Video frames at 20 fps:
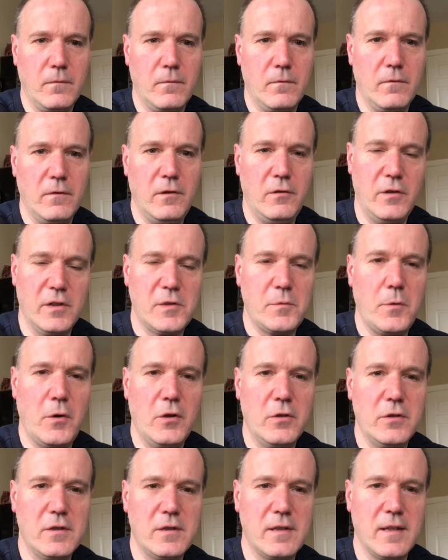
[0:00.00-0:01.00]
The
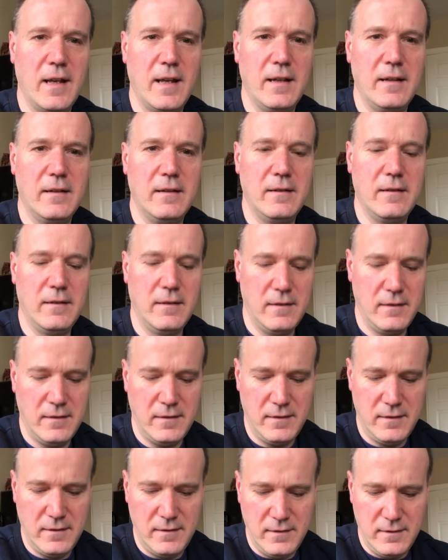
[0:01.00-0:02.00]
response then
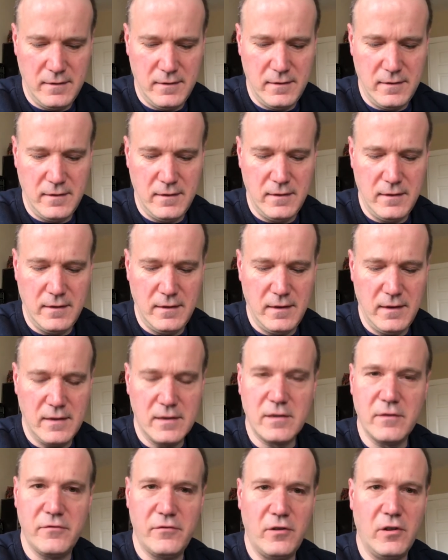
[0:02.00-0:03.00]
is
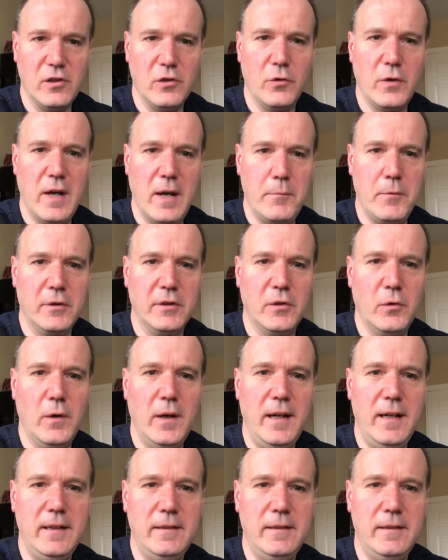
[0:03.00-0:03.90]
to follow him on the way.